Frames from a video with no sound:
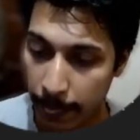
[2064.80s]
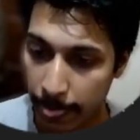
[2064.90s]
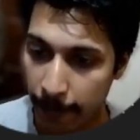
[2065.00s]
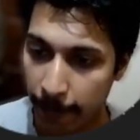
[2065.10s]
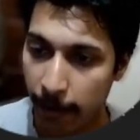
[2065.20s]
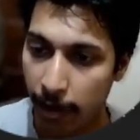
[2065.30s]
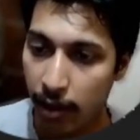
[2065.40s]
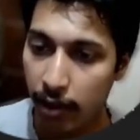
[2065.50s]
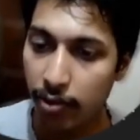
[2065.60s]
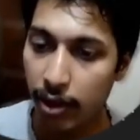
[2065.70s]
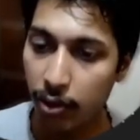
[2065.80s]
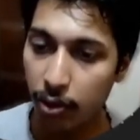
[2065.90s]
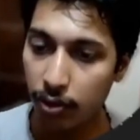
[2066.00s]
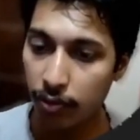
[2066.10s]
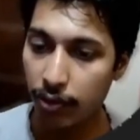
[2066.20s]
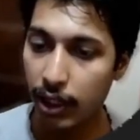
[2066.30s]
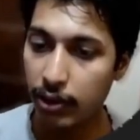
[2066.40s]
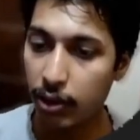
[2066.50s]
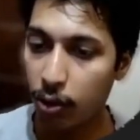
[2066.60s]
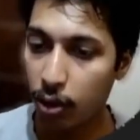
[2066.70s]
Very good. We write the whole
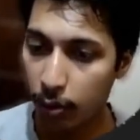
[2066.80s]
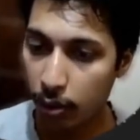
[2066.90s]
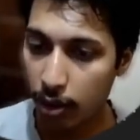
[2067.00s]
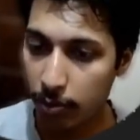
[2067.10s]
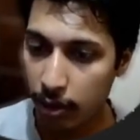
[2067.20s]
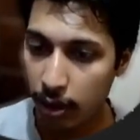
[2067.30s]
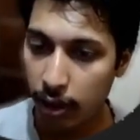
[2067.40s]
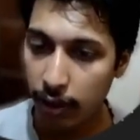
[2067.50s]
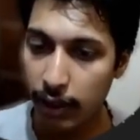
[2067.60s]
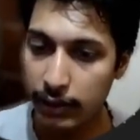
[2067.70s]
program. Let's revise.